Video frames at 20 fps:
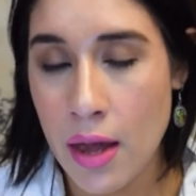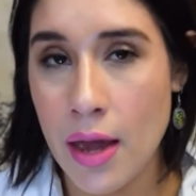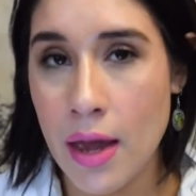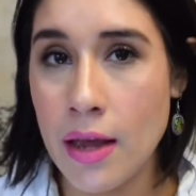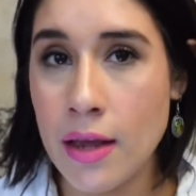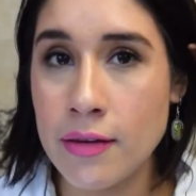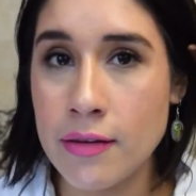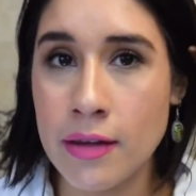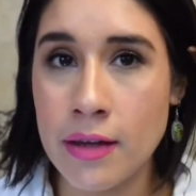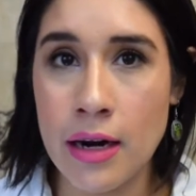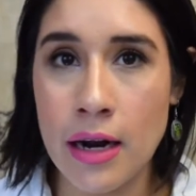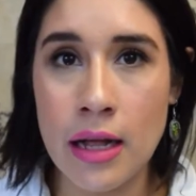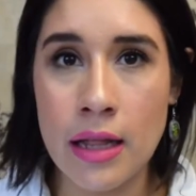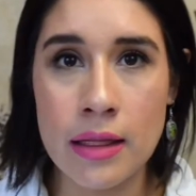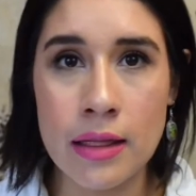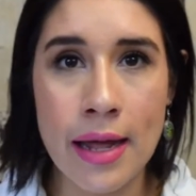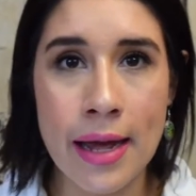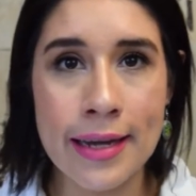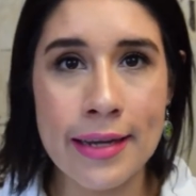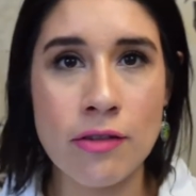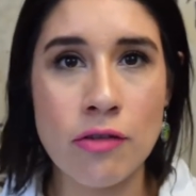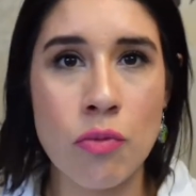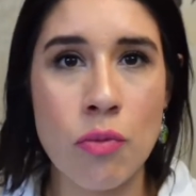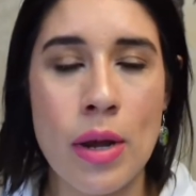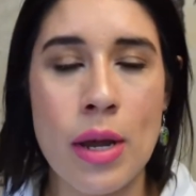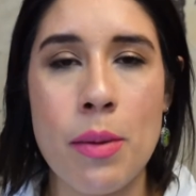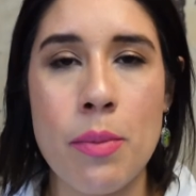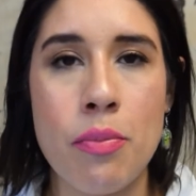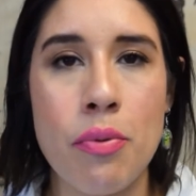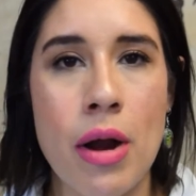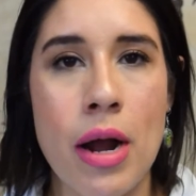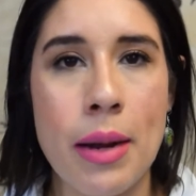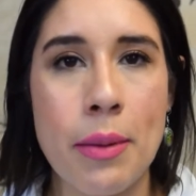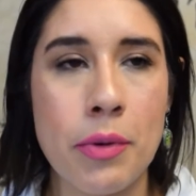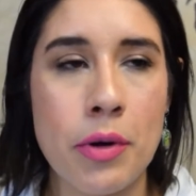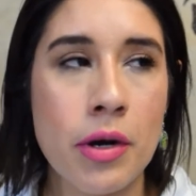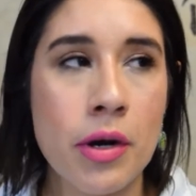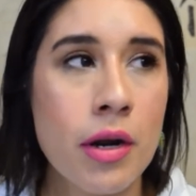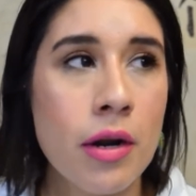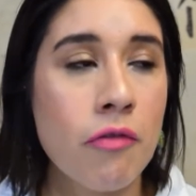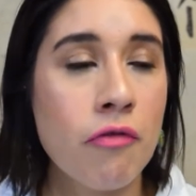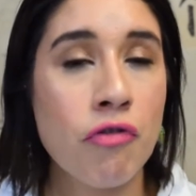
Is it a lightweight primer?